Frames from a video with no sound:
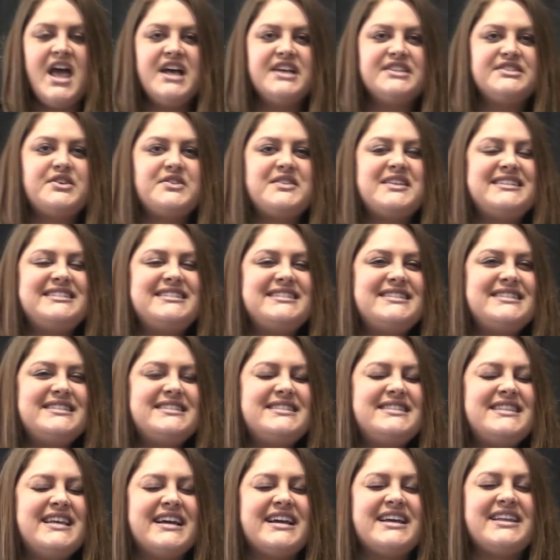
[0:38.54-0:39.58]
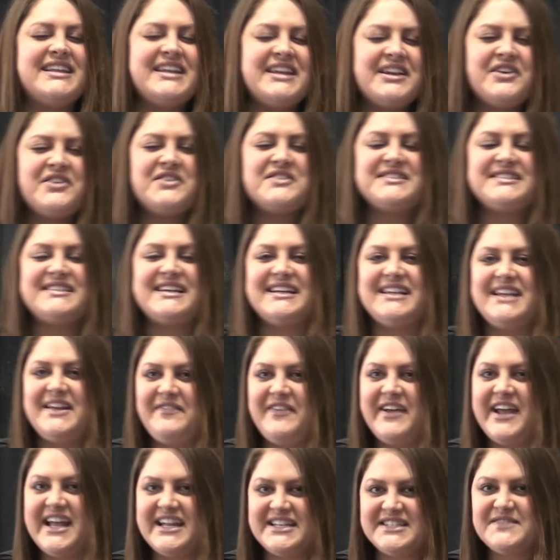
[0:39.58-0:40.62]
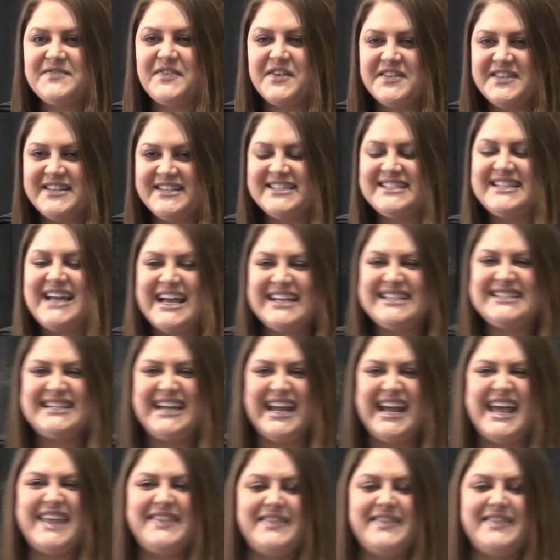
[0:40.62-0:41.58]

So the, the clinical significance for this testing